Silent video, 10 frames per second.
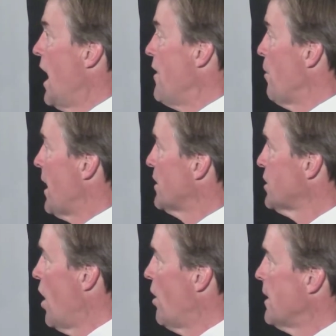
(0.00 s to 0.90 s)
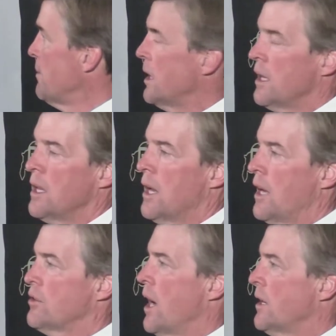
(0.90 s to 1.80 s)
And then when I saw him,
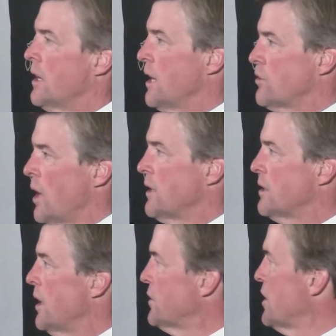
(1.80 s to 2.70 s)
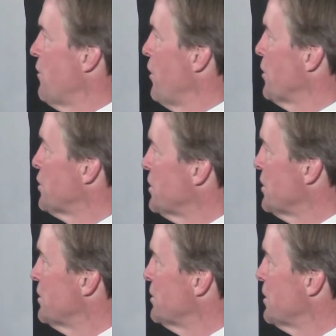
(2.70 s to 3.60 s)
I tried I tried to tell Sefo
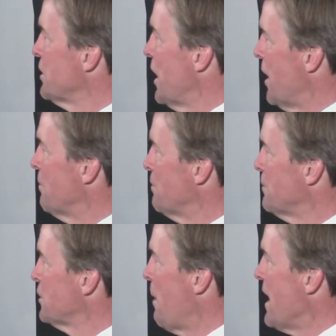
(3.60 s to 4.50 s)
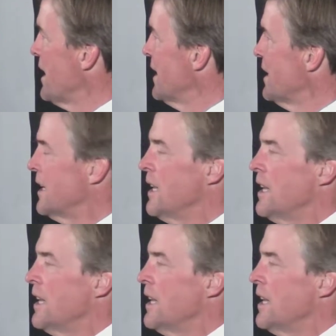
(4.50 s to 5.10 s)
to um, spike it,